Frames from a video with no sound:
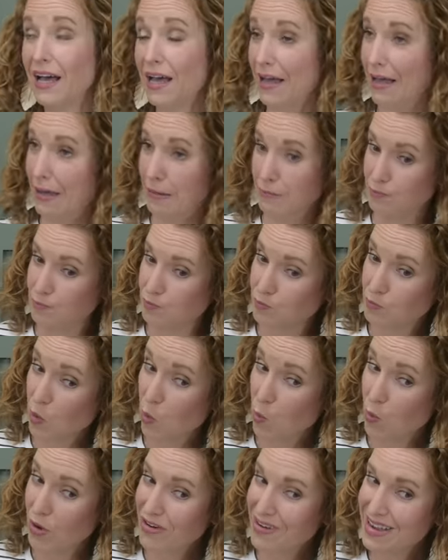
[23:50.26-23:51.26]
um,
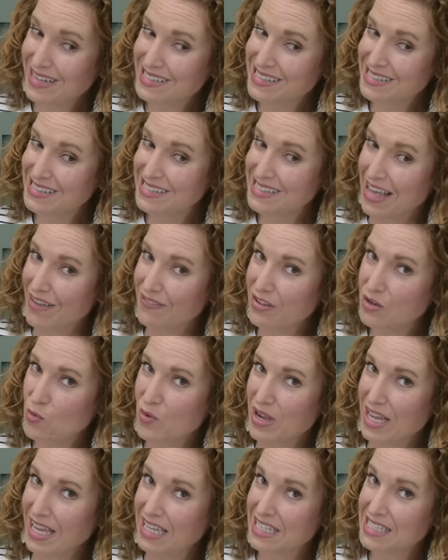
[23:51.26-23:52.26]
we're at seven
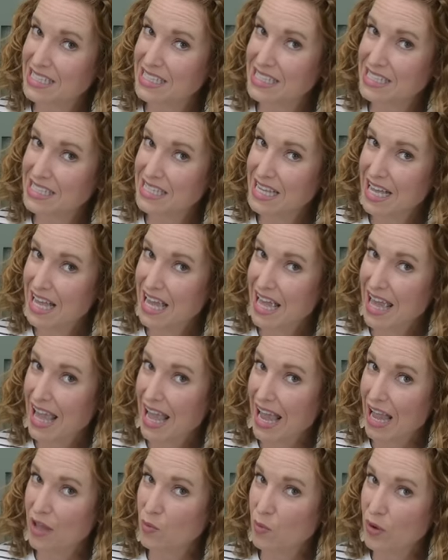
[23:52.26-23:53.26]
weeks
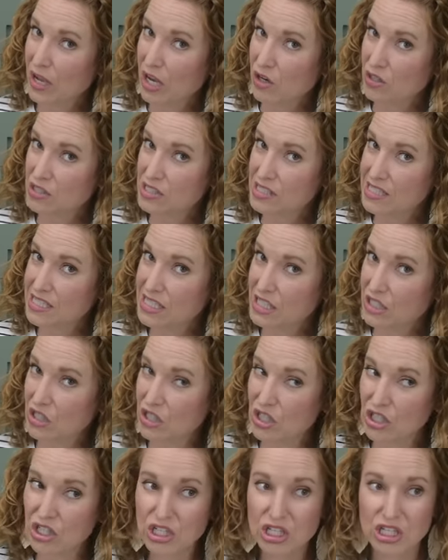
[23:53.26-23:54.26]
and we are
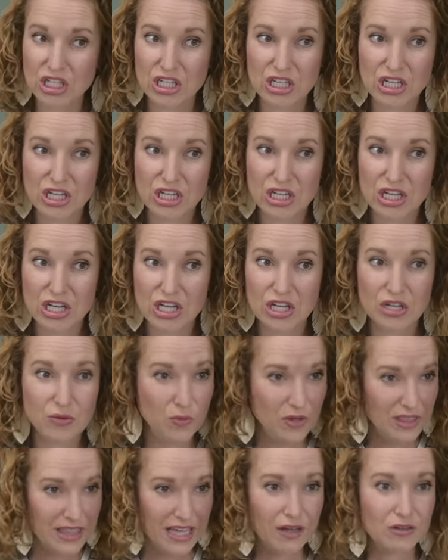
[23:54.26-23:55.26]
still
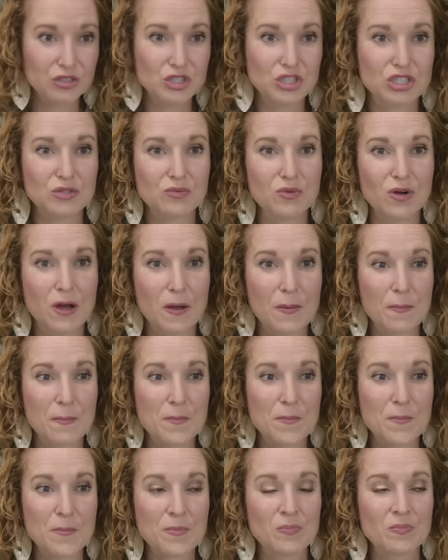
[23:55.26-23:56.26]
without sheetrock.
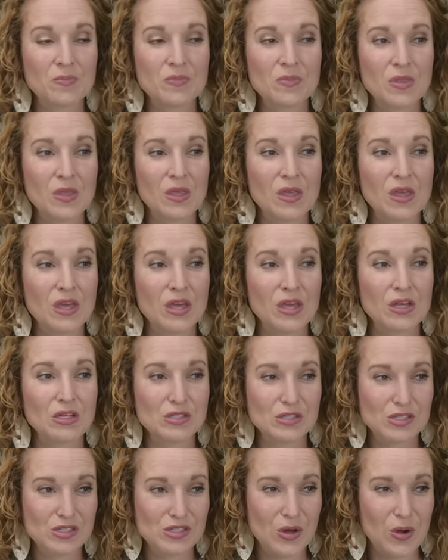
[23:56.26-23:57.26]

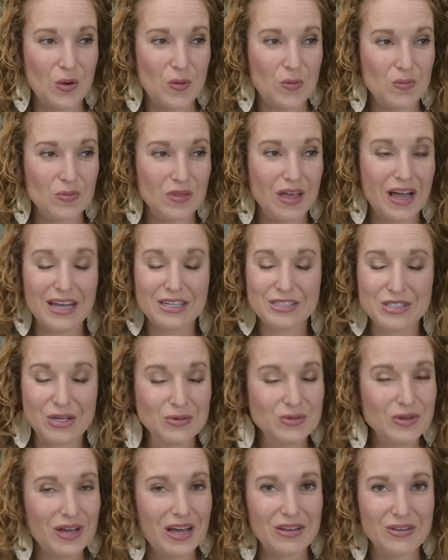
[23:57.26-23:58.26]
So I
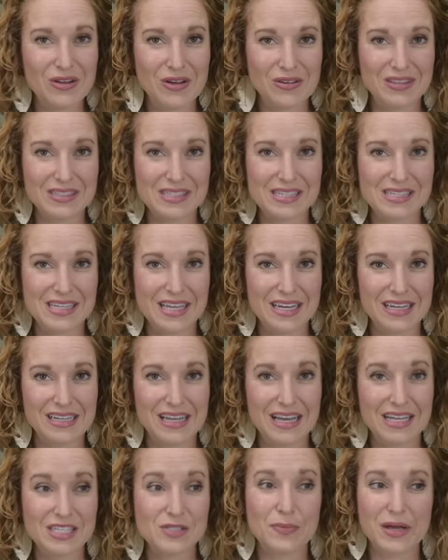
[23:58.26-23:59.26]
don't know how long this is going to
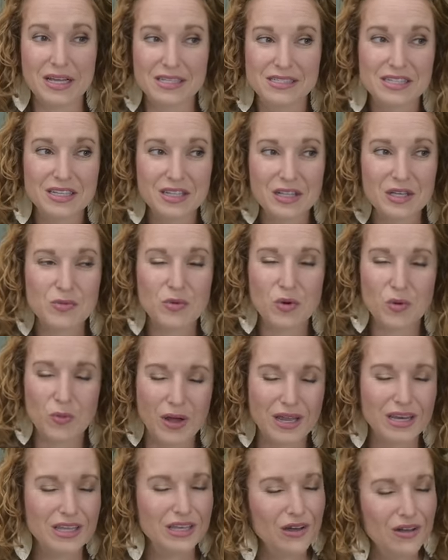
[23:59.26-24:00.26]
last. Basically, we're
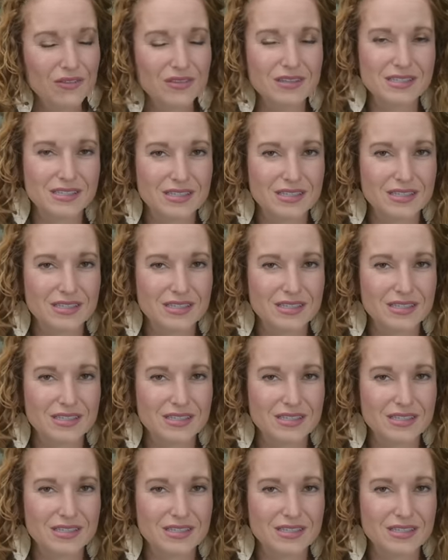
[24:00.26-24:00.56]
waiting on the